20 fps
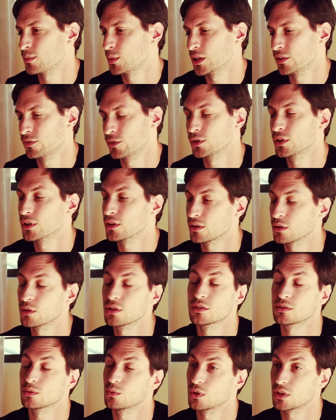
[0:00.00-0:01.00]
I mean, if you're going to go
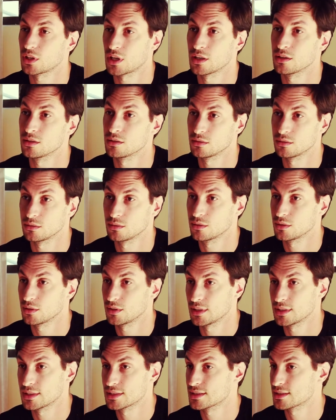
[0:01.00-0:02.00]
into what I do,
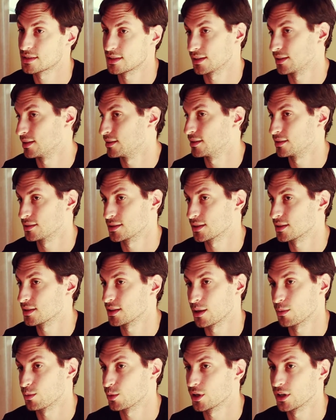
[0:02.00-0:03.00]
it's it's a
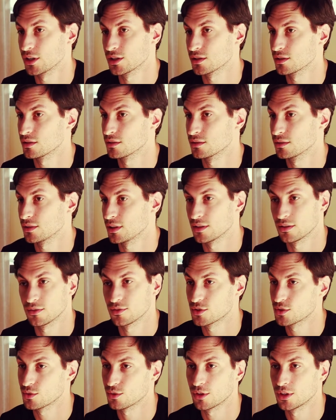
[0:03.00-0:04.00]
collaboration. End of
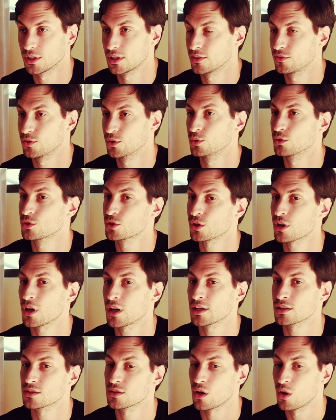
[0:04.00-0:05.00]
story. If mm. you
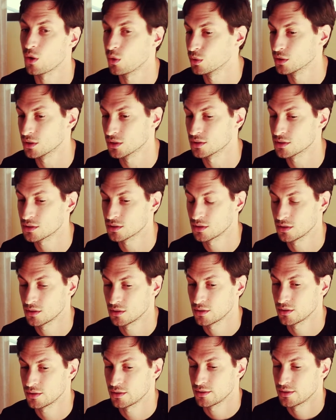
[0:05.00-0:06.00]
try to hold it
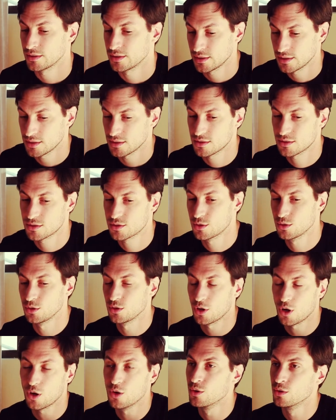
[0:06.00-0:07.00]
to
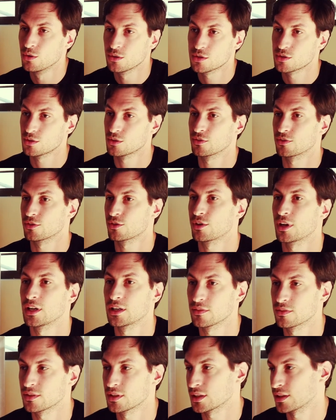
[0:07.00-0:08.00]
your own sort of
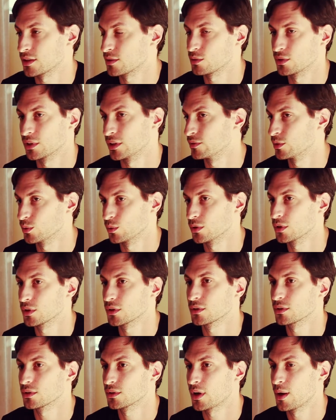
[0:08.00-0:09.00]
creative thing, it will never
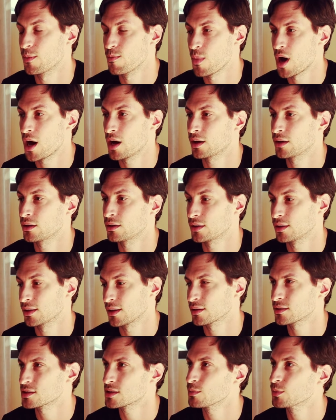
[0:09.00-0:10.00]
work. Um, my
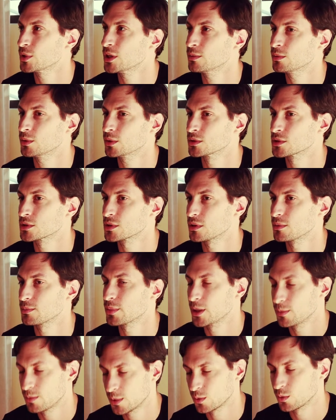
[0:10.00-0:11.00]
like somebody was
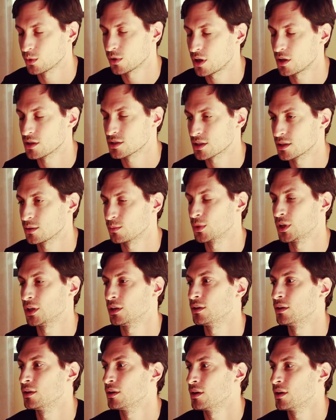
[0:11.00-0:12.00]
people were asking
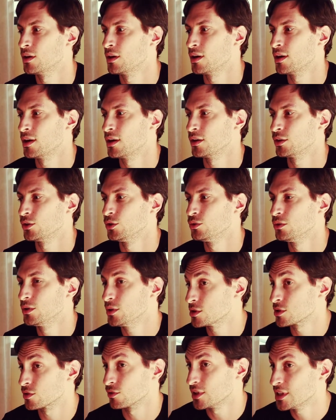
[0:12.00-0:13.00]
me, you
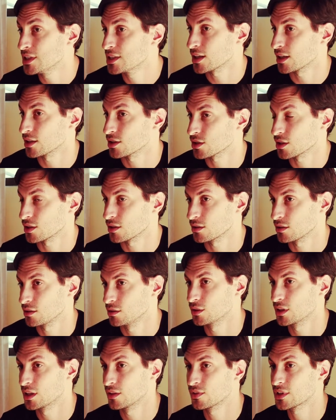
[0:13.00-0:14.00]
use a retoucher,
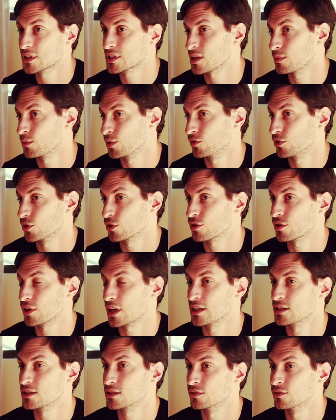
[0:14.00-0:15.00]
you're mm. giving some of your
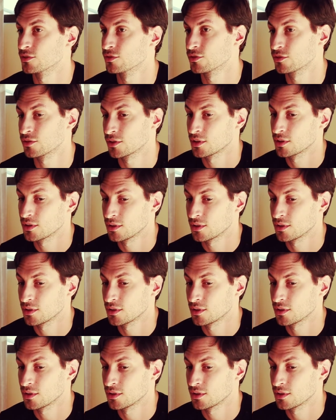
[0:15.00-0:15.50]
creative,